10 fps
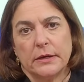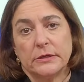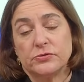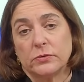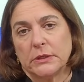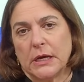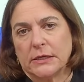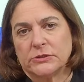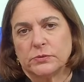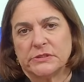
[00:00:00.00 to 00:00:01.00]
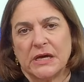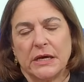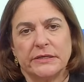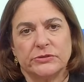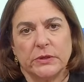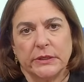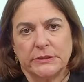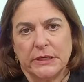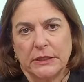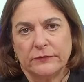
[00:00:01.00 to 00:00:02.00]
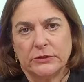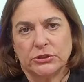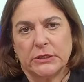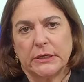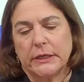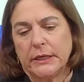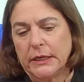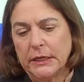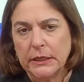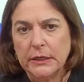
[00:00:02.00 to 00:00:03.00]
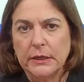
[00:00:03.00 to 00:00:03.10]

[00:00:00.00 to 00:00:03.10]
Israel Gantz, was on Israeli television, and he